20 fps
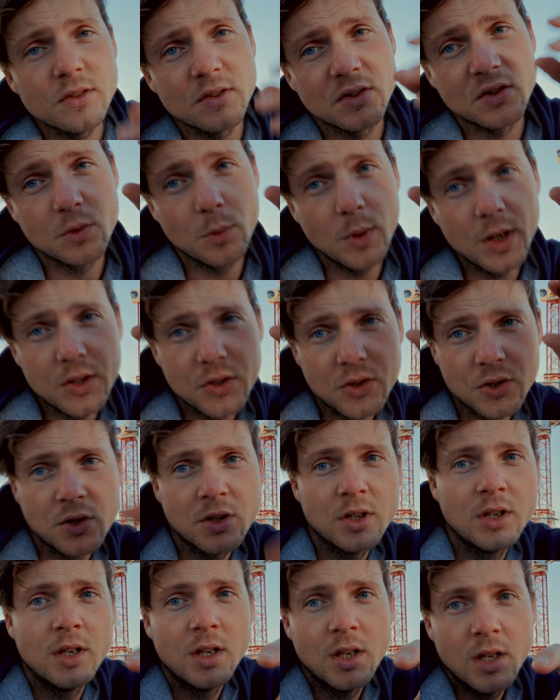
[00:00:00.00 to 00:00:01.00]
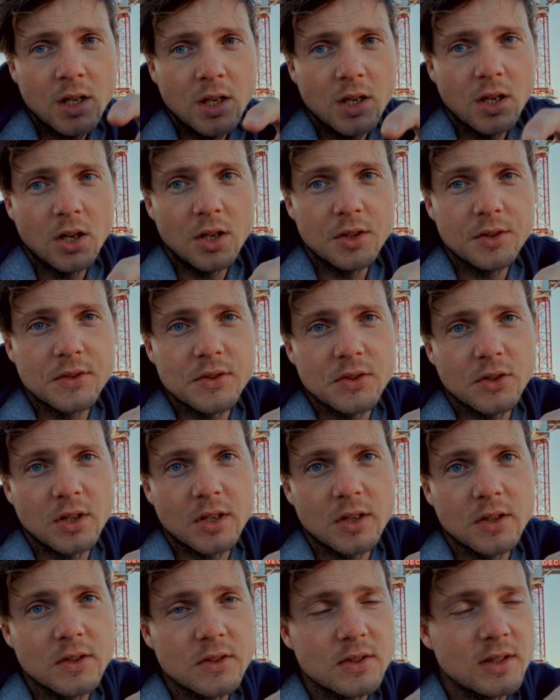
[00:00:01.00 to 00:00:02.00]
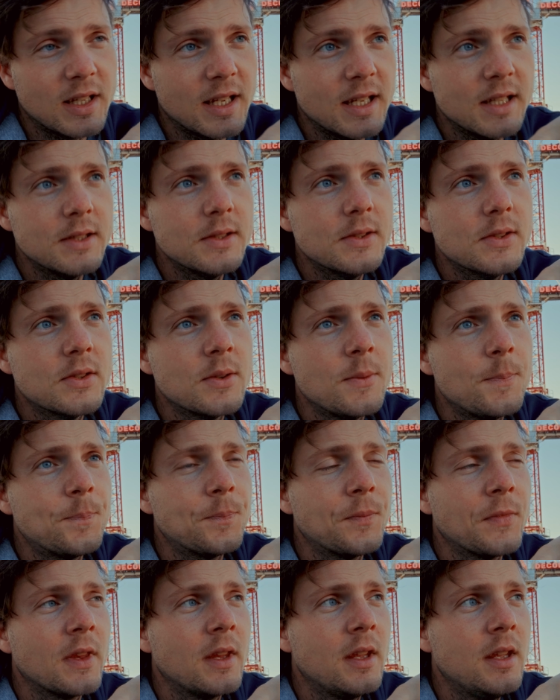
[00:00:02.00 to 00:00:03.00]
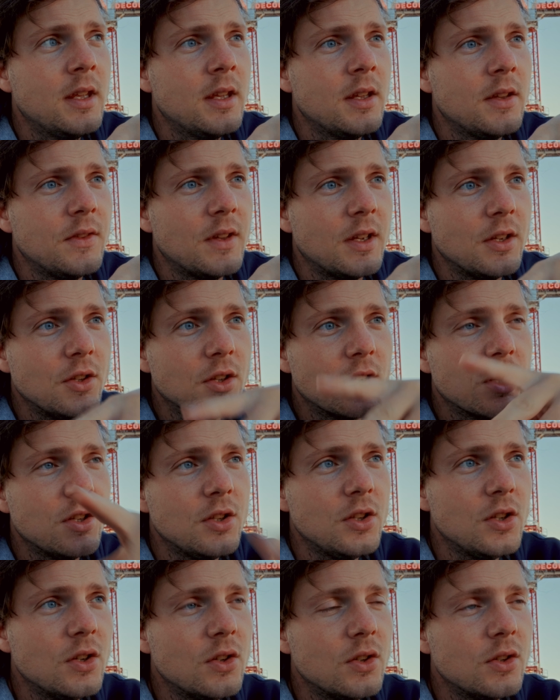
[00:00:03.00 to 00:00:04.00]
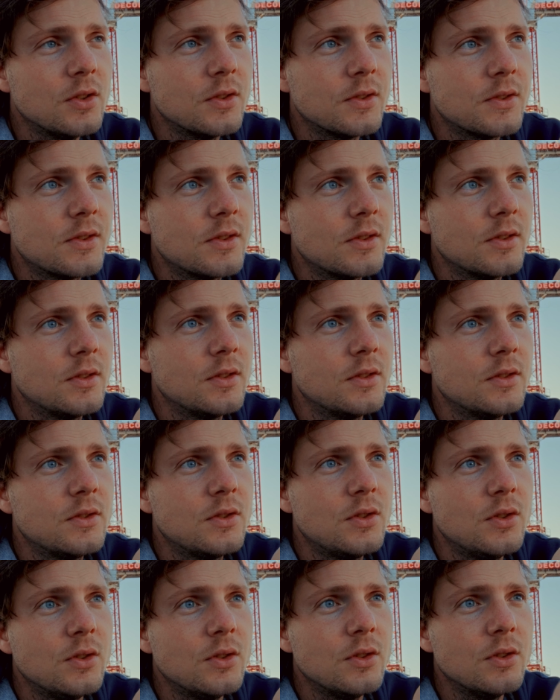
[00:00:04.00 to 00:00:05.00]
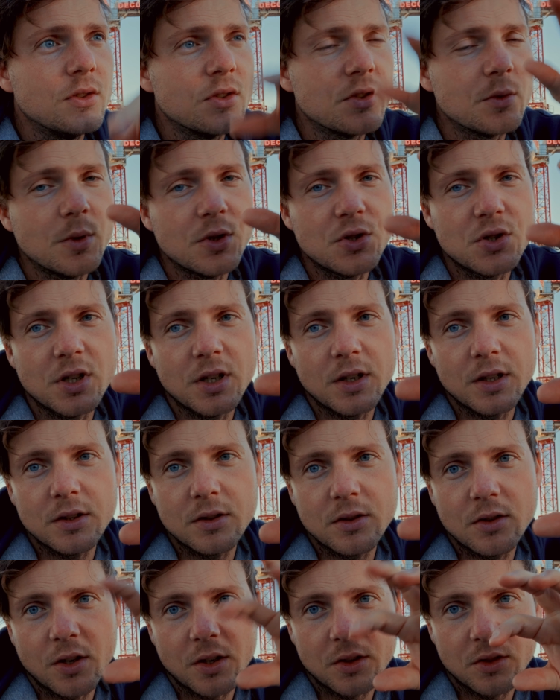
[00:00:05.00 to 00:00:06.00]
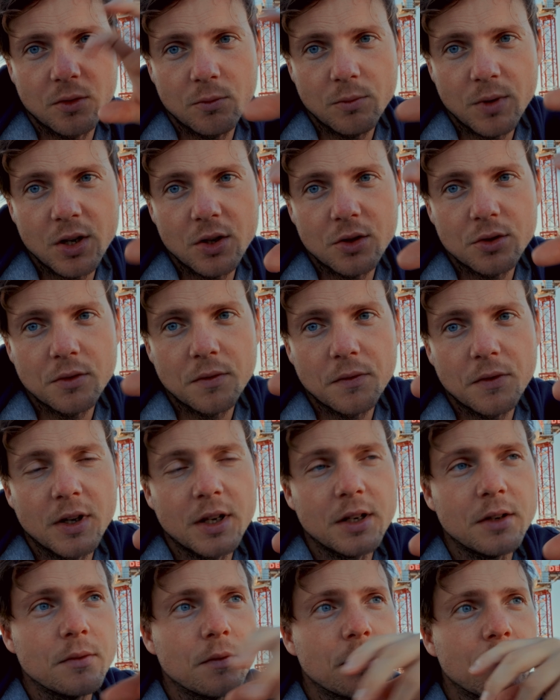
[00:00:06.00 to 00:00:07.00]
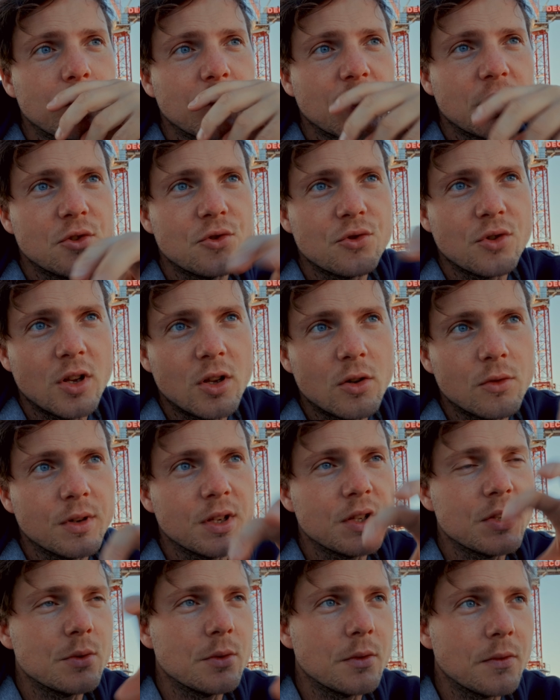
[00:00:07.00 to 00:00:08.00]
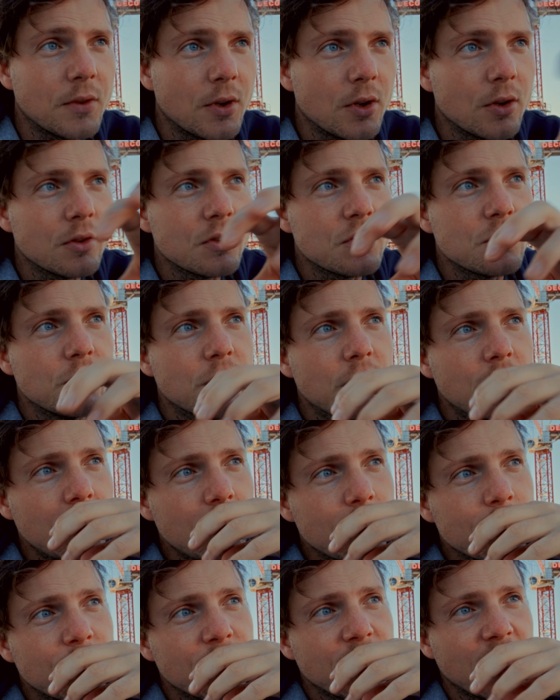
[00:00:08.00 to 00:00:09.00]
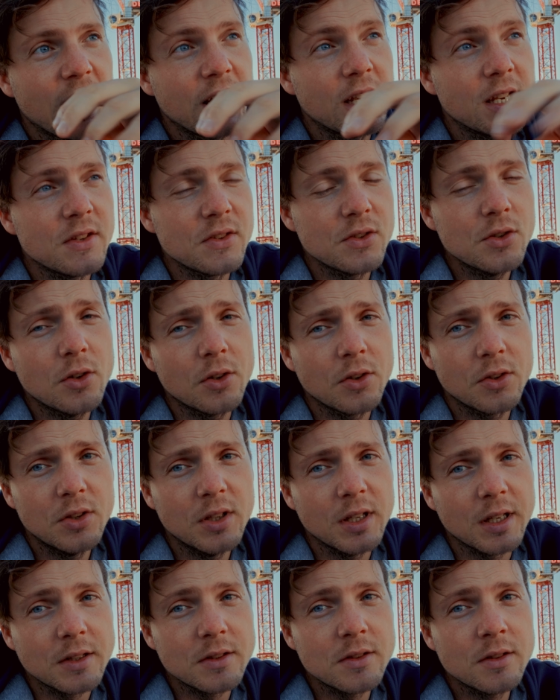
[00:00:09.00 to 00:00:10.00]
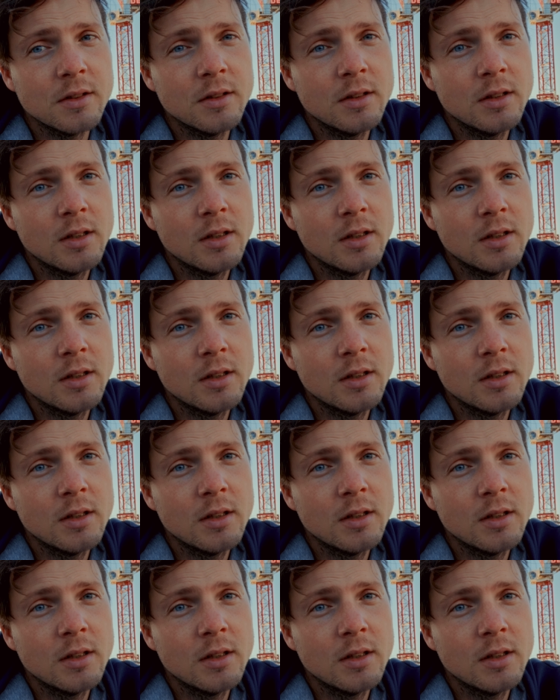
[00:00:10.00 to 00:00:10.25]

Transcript: is a switch on the side of this lens that you can use to switch it, like the ring on the front, from a control ring to a focus ring, and it's not clicked,